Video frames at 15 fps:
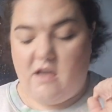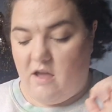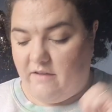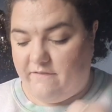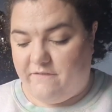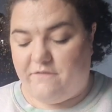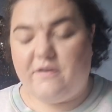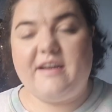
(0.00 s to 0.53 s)
I
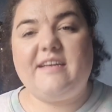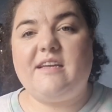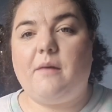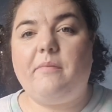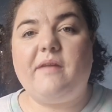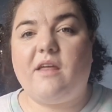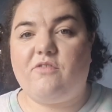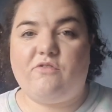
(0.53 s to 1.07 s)
freed
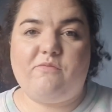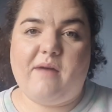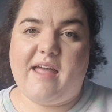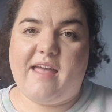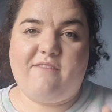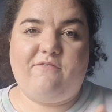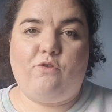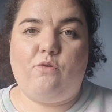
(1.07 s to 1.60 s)
up another of
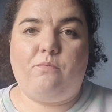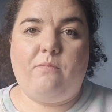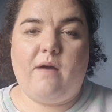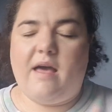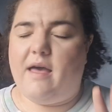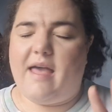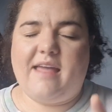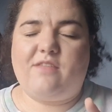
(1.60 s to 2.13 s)
my
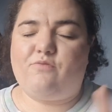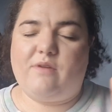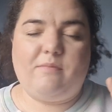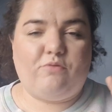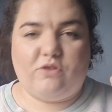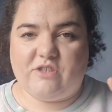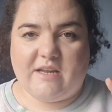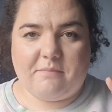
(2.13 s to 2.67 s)
A3
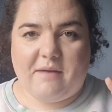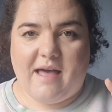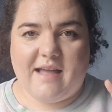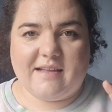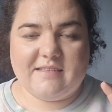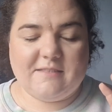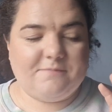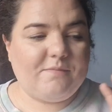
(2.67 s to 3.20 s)
project
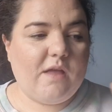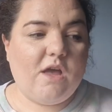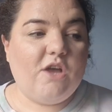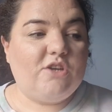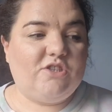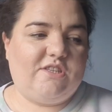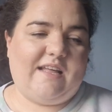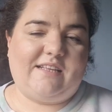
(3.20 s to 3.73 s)
bags.
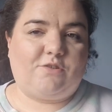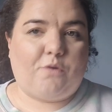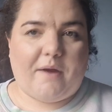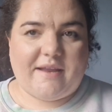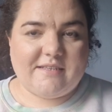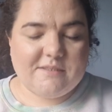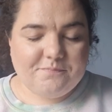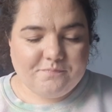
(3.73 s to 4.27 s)
So that's
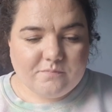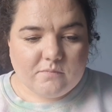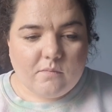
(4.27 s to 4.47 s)
great.